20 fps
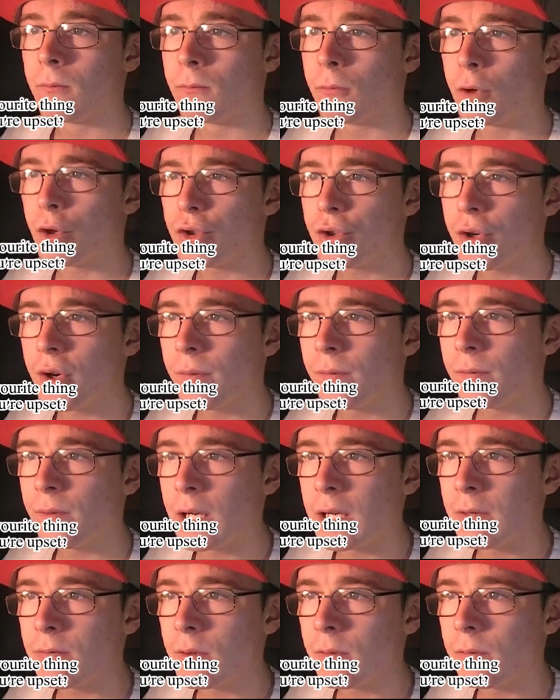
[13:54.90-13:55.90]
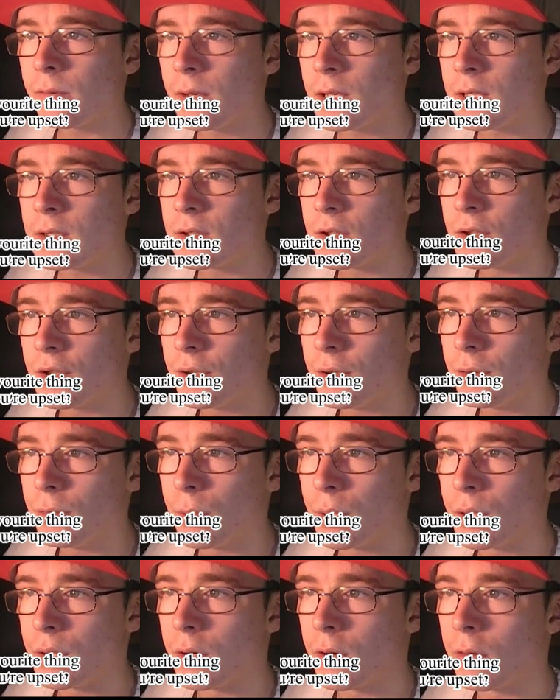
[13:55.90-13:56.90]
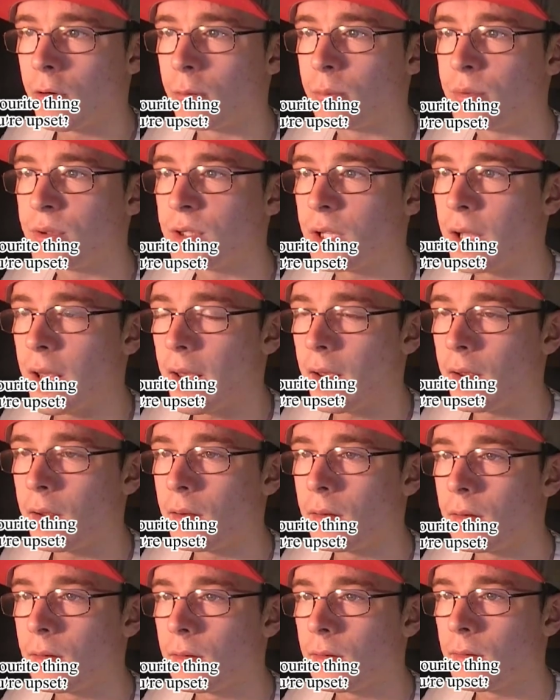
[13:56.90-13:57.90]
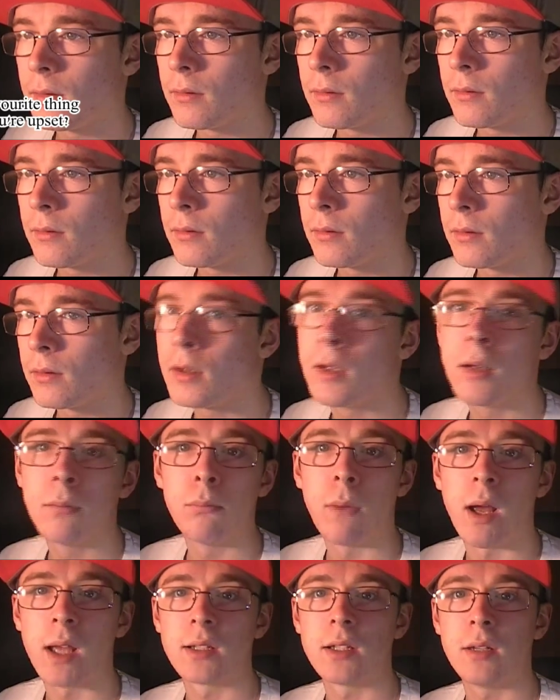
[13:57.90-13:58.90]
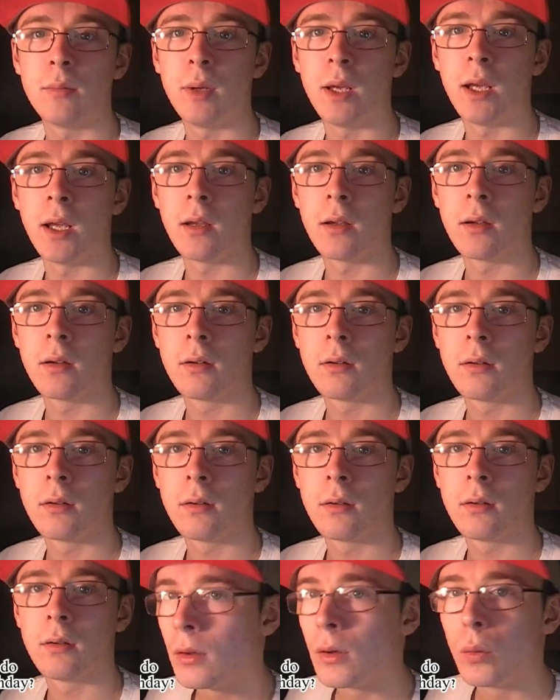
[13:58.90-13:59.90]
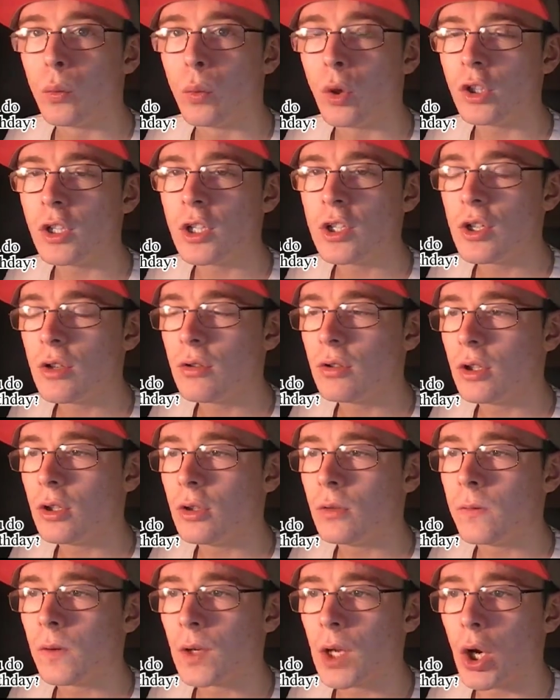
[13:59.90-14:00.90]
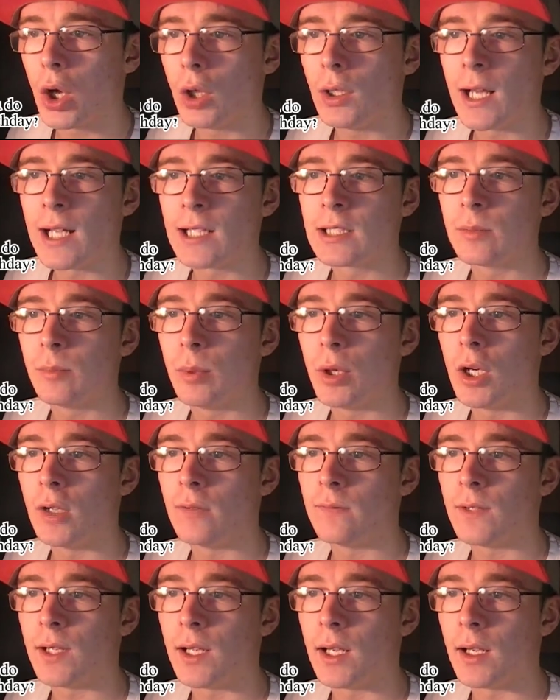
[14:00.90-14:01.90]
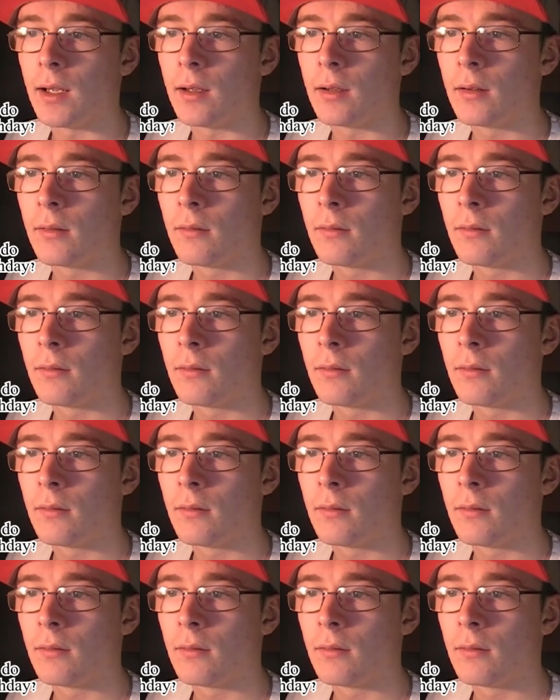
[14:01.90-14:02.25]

What's your favourite thing to do when you're upset? Masturbate. What did you do for your last birthday?